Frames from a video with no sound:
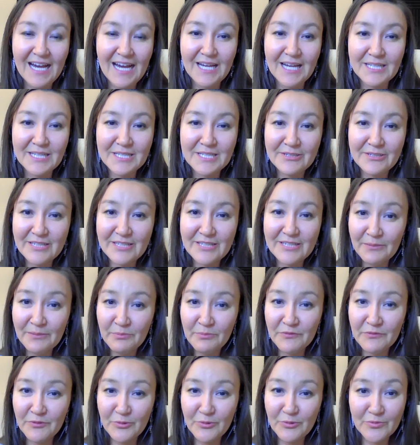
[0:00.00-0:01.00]
Today,
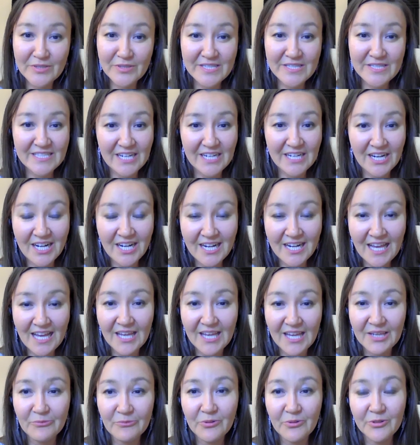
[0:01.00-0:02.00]
before we start,
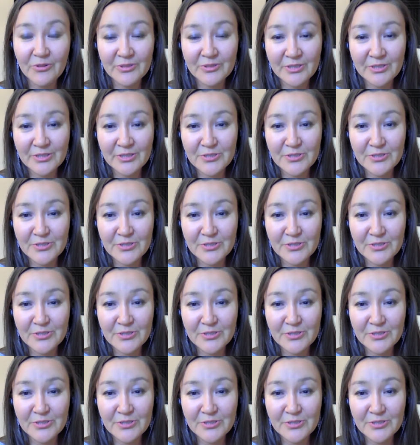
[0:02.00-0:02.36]
I wanted